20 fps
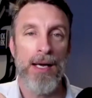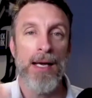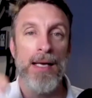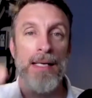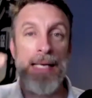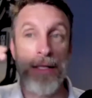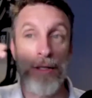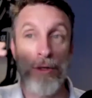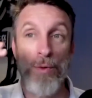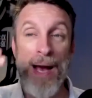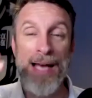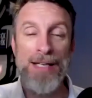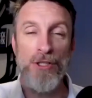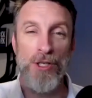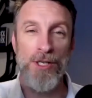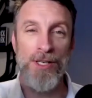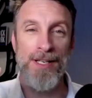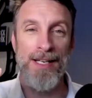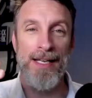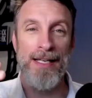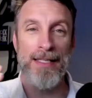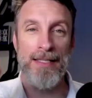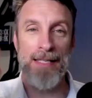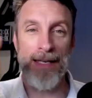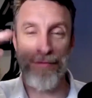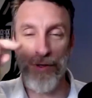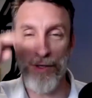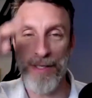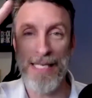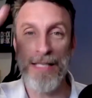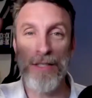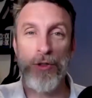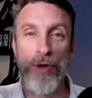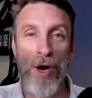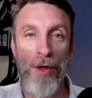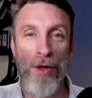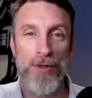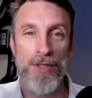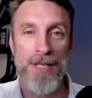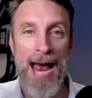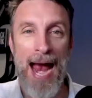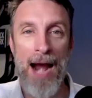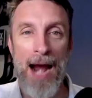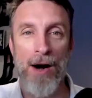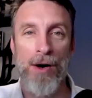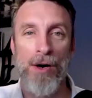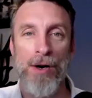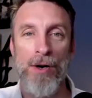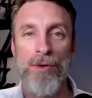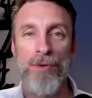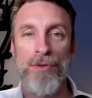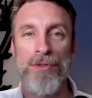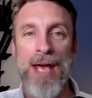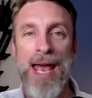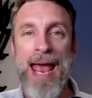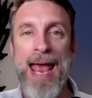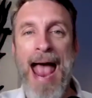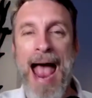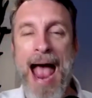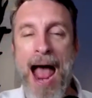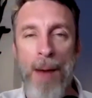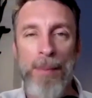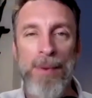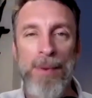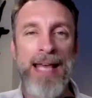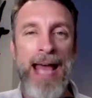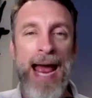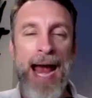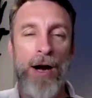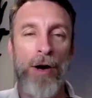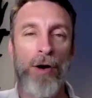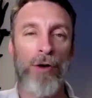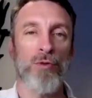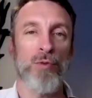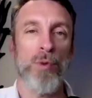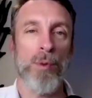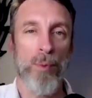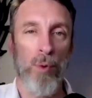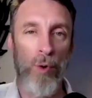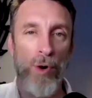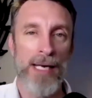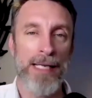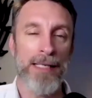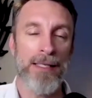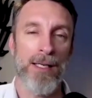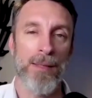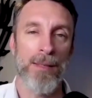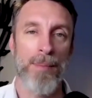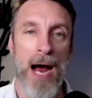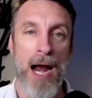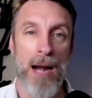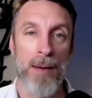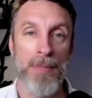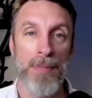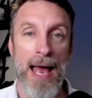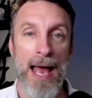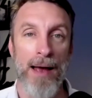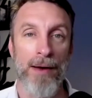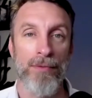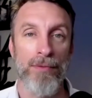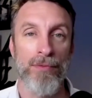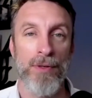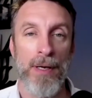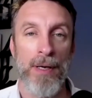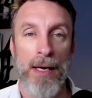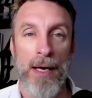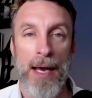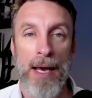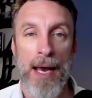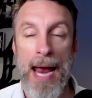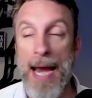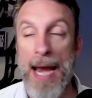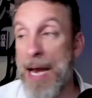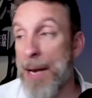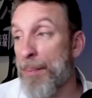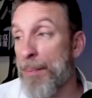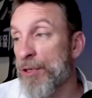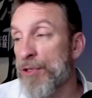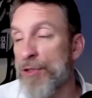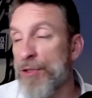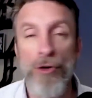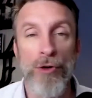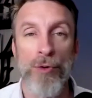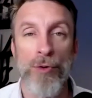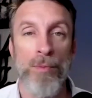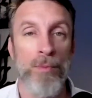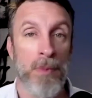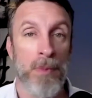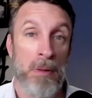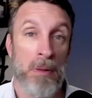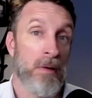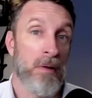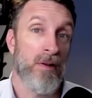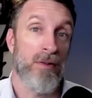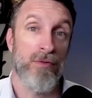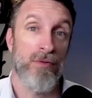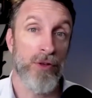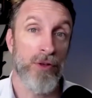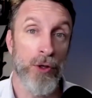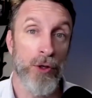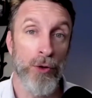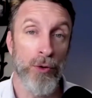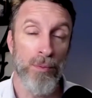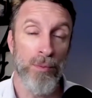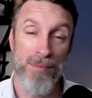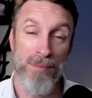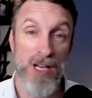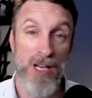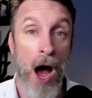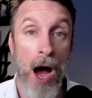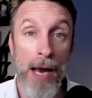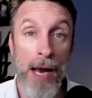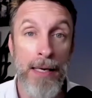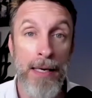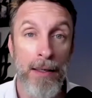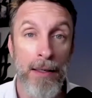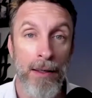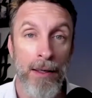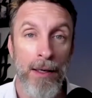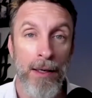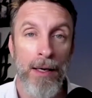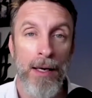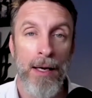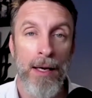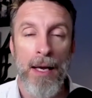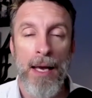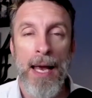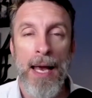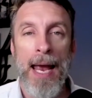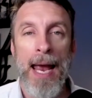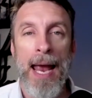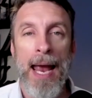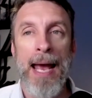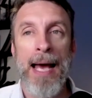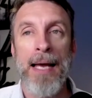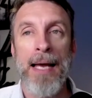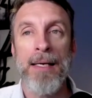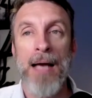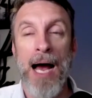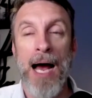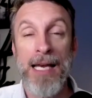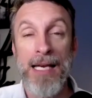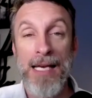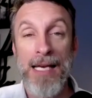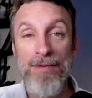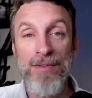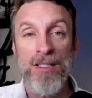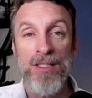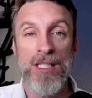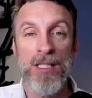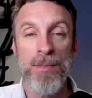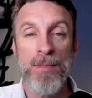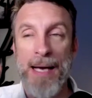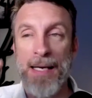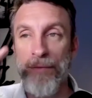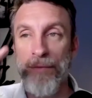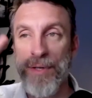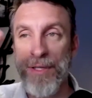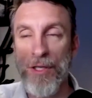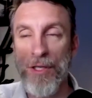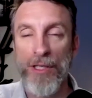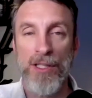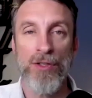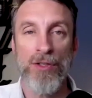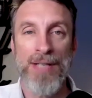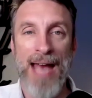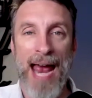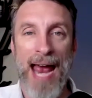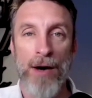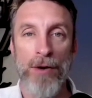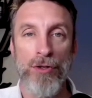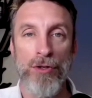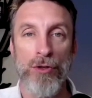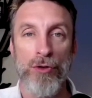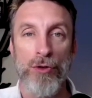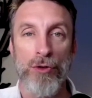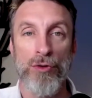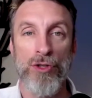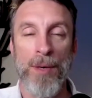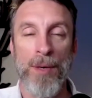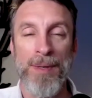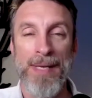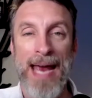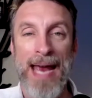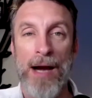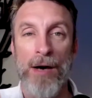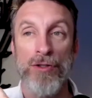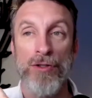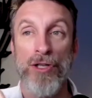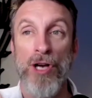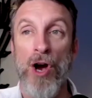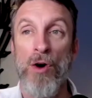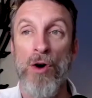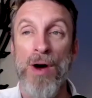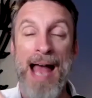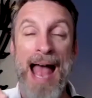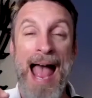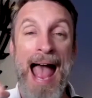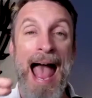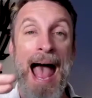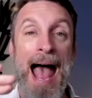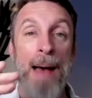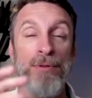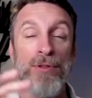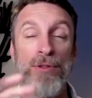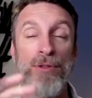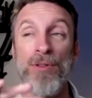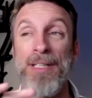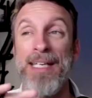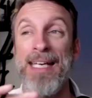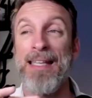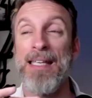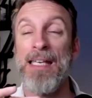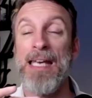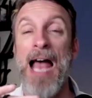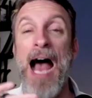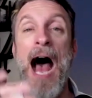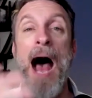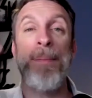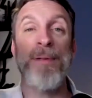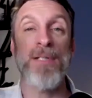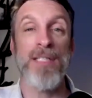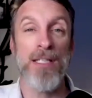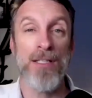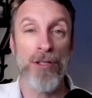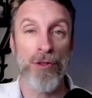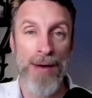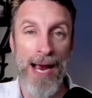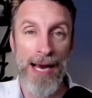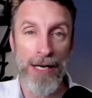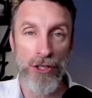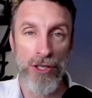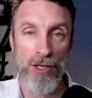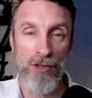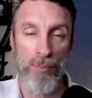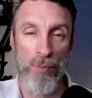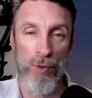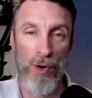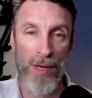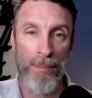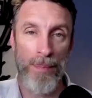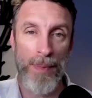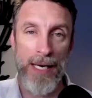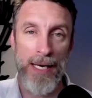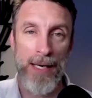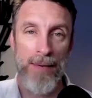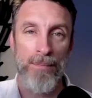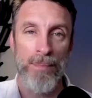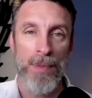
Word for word: Now the question is, if you did draw those arrows, how many of the arrows were pointing to the bottom left? And I presume few, none. And I even suspect if we look at those arrows you drew, some of the arrows go absolutely in the opposite direction of point B.